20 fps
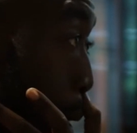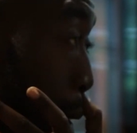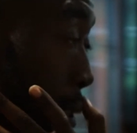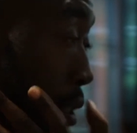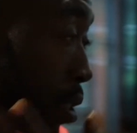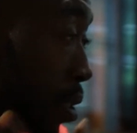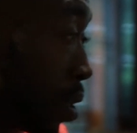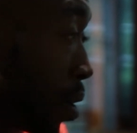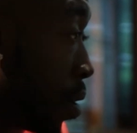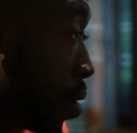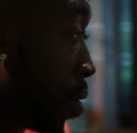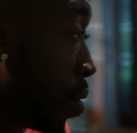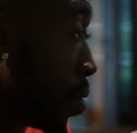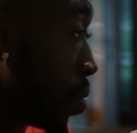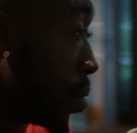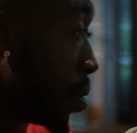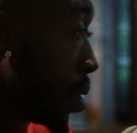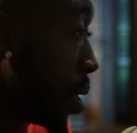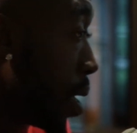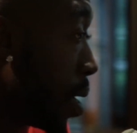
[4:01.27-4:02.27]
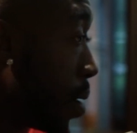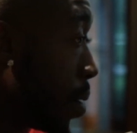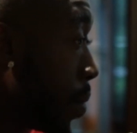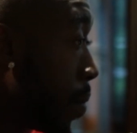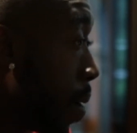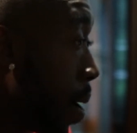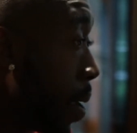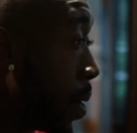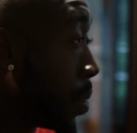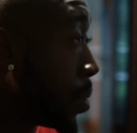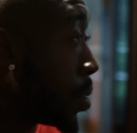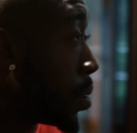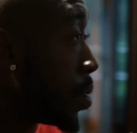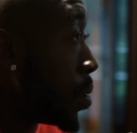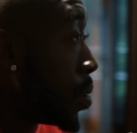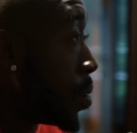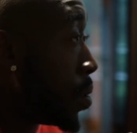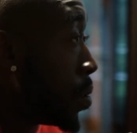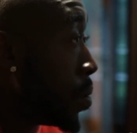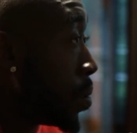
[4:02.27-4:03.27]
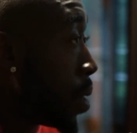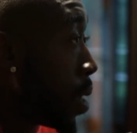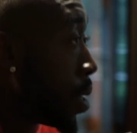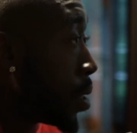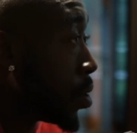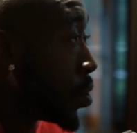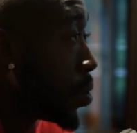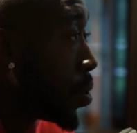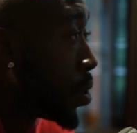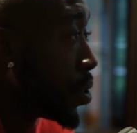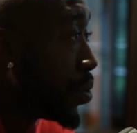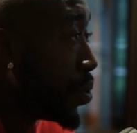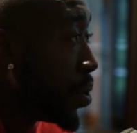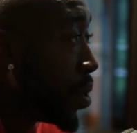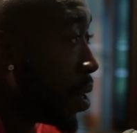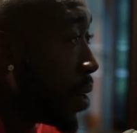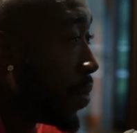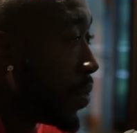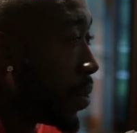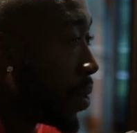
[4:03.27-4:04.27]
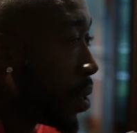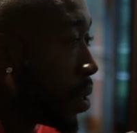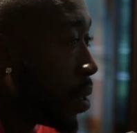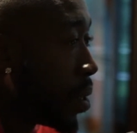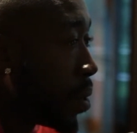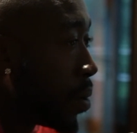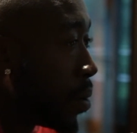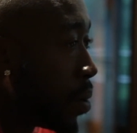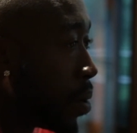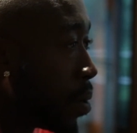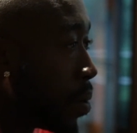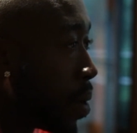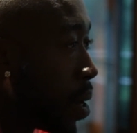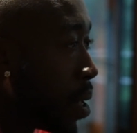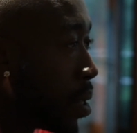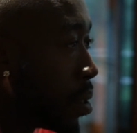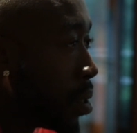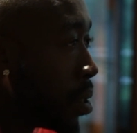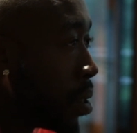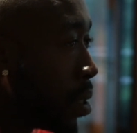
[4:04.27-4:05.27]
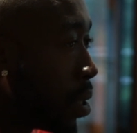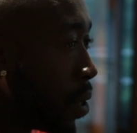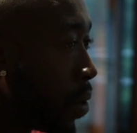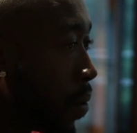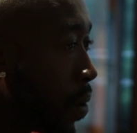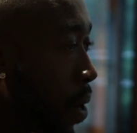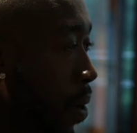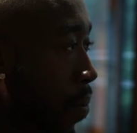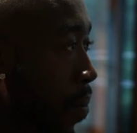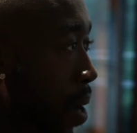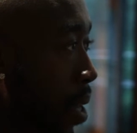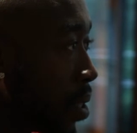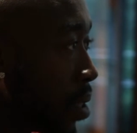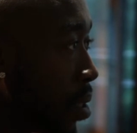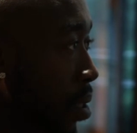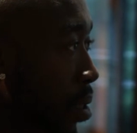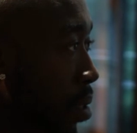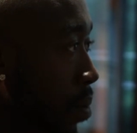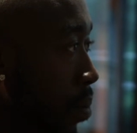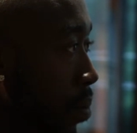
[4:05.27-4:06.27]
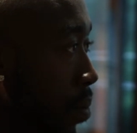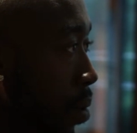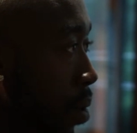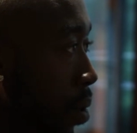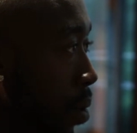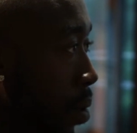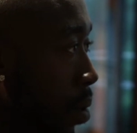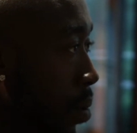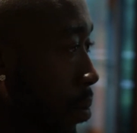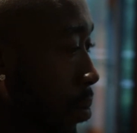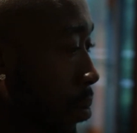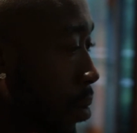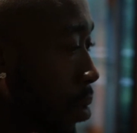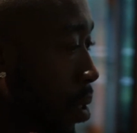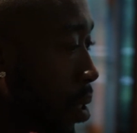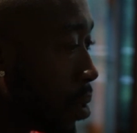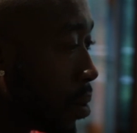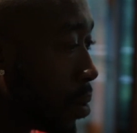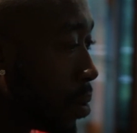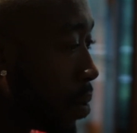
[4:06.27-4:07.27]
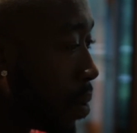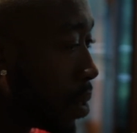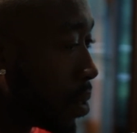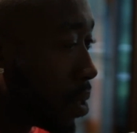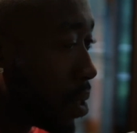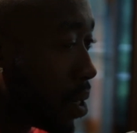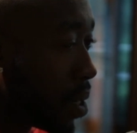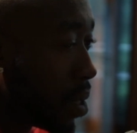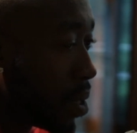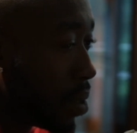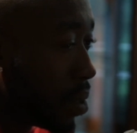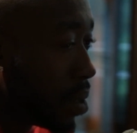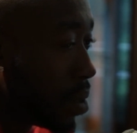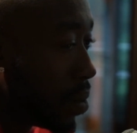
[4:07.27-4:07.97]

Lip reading: songs, how to write a song, how to structure it, everything. I learned that watching him, and I say that,